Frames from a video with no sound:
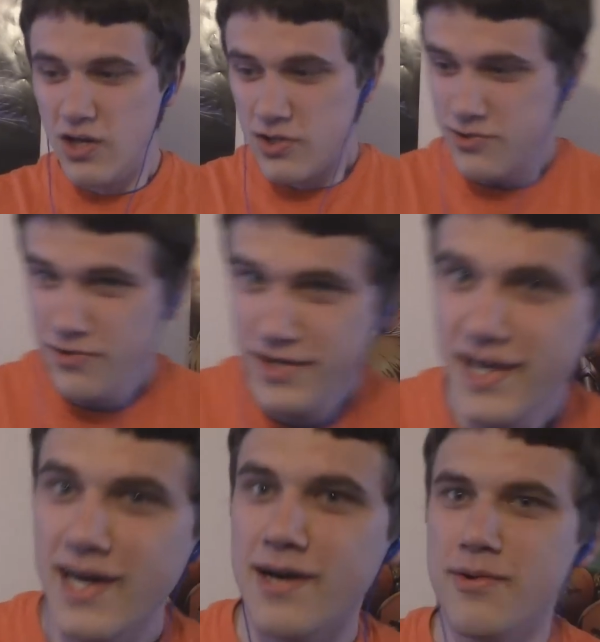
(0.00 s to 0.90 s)
So
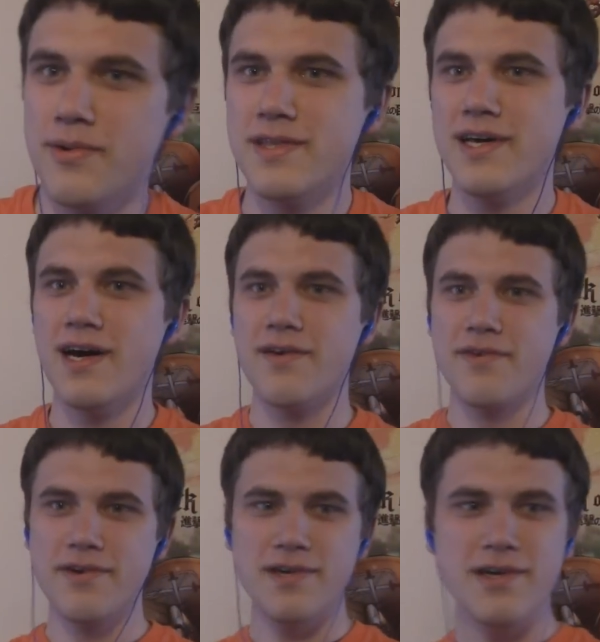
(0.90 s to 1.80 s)
yeah, without
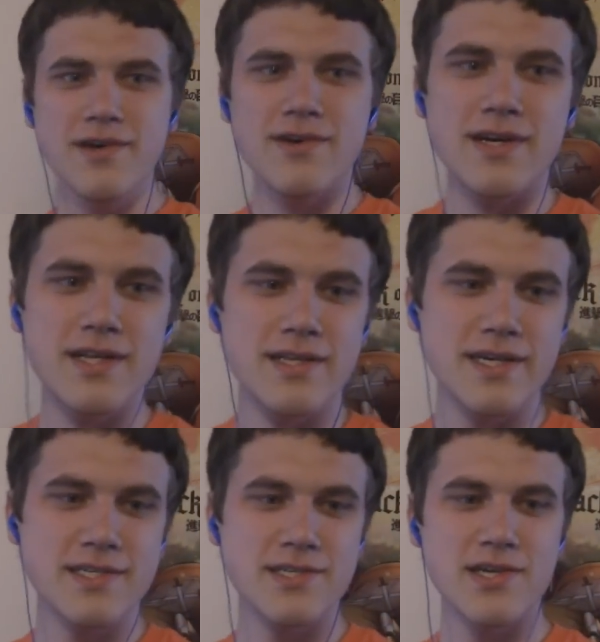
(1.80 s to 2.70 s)
further ado,
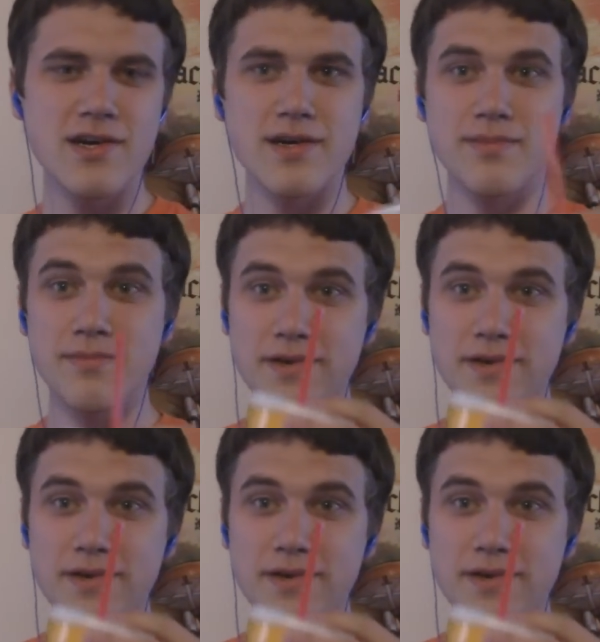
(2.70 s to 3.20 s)
let's get started.